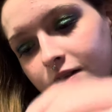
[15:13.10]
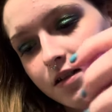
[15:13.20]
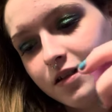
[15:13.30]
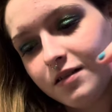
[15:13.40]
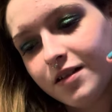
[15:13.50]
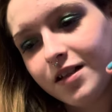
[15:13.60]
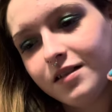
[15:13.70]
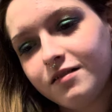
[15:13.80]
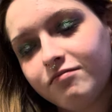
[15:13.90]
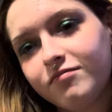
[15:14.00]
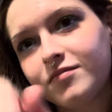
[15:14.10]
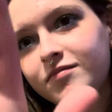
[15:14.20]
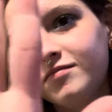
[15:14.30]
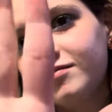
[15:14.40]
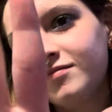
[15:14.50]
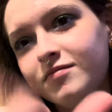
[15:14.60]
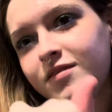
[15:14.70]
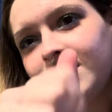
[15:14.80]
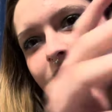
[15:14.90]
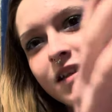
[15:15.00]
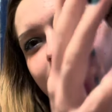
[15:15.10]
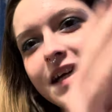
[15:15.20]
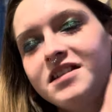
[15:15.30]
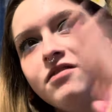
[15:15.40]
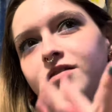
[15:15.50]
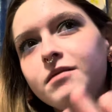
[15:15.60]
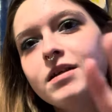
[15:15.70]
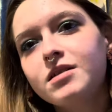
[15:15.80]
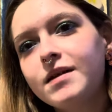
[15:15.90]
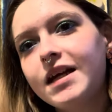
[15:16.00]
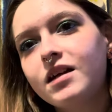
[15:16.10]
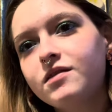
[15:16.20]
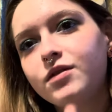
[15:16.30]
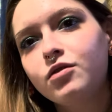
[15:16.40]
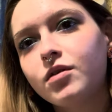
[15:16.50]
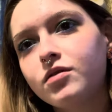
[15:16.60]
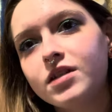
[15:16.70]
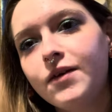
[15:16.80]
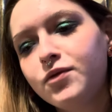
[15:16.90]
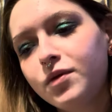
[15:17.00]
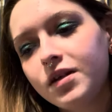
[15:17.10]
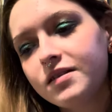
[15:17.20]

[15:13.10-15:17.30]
And like, it definitely makes my hands feel gross afterwards.